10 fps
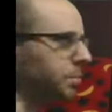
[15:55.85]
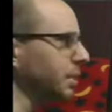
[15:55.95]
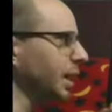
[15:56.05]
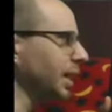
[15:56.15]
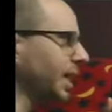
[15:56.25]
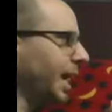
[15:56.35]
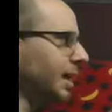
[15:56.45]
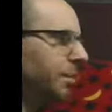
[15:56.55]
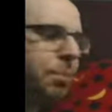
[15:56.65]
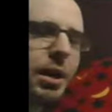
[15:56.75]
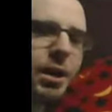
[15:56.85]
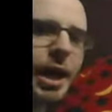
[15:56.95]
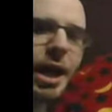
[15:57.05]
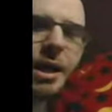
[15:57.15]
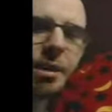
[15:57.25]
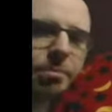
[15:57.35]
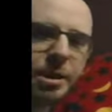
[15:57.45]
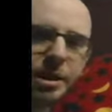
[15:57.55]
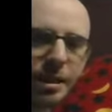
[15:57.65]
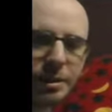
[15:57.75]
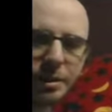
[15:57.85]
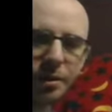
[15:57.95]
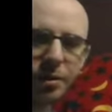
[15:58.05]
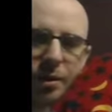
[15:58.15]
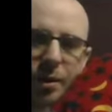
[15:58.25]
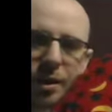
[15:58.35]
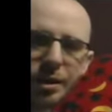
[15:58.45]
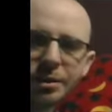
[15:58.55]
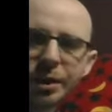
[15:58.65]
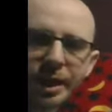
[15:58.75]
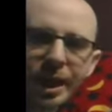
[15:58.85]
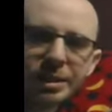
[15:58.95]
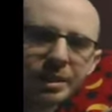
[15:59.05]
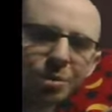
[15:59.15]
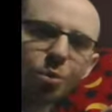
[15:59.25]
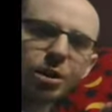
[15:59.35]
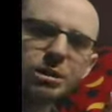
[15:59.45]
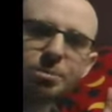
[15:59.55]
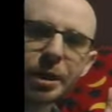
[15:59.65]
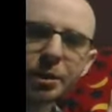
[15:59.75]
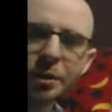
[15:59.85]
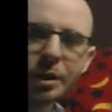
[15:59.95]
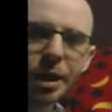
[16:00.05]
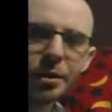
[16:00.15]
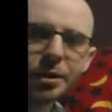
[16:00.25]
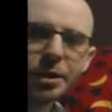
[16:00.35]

I can't compare A and B in general. So I can't say one's bigger than the other.